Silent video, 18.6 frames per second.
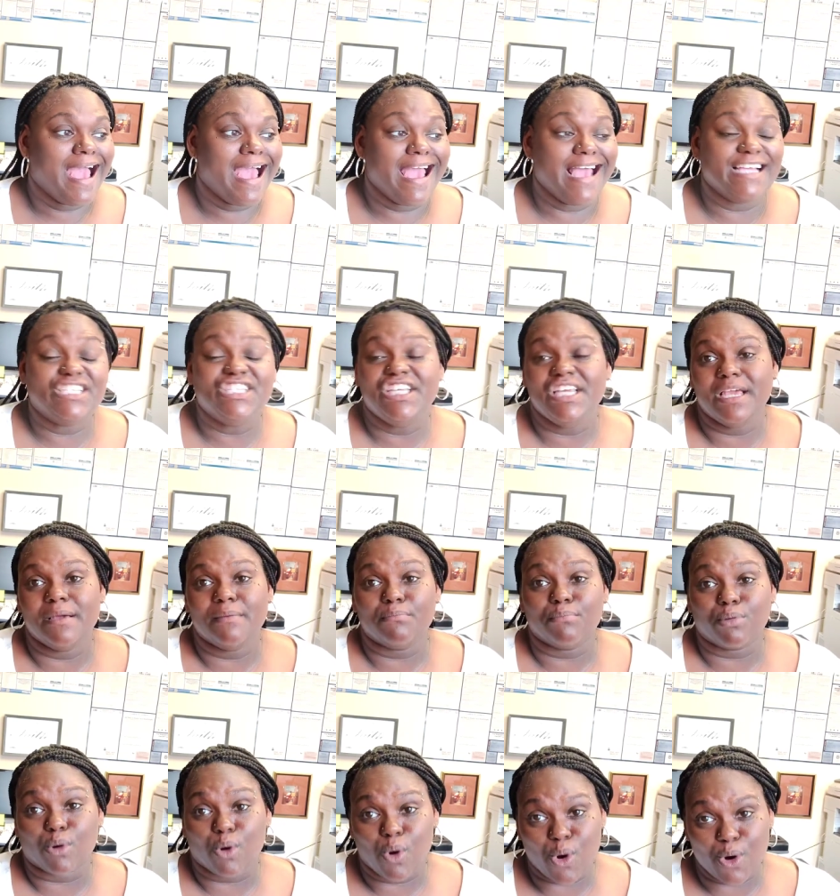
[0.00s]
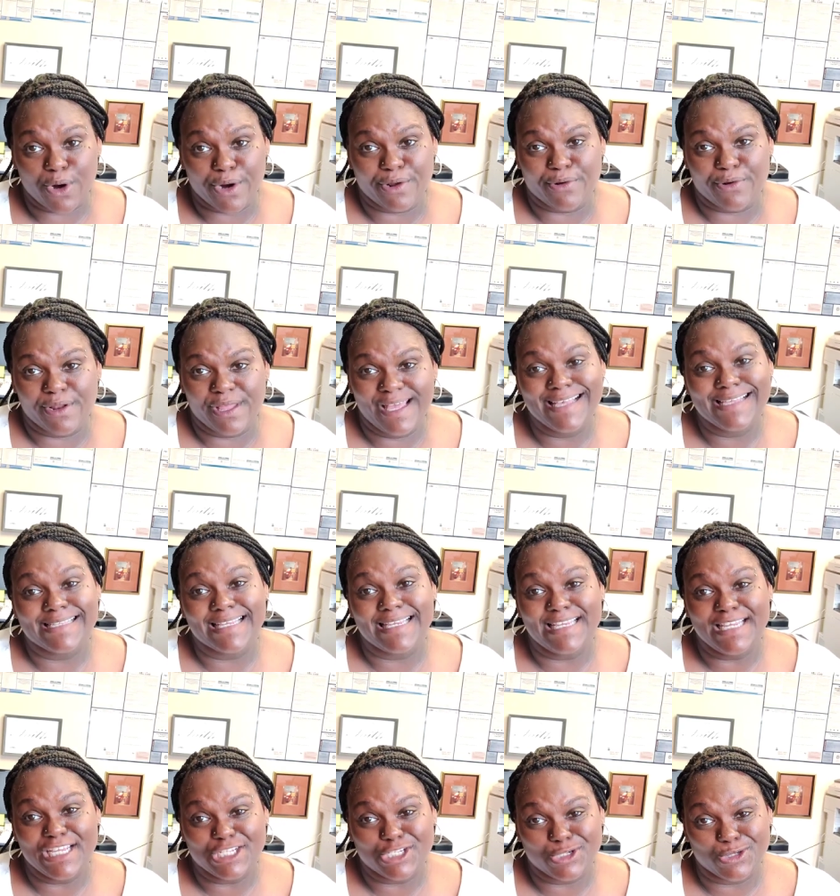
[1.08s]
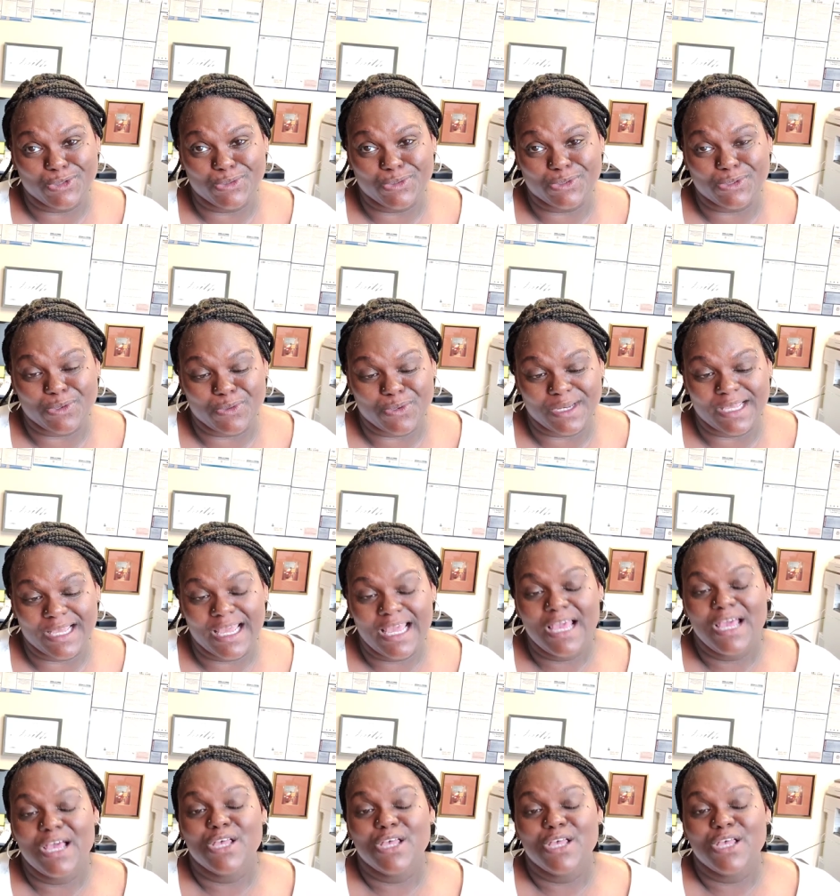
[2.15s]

And she embroidered his initials on it.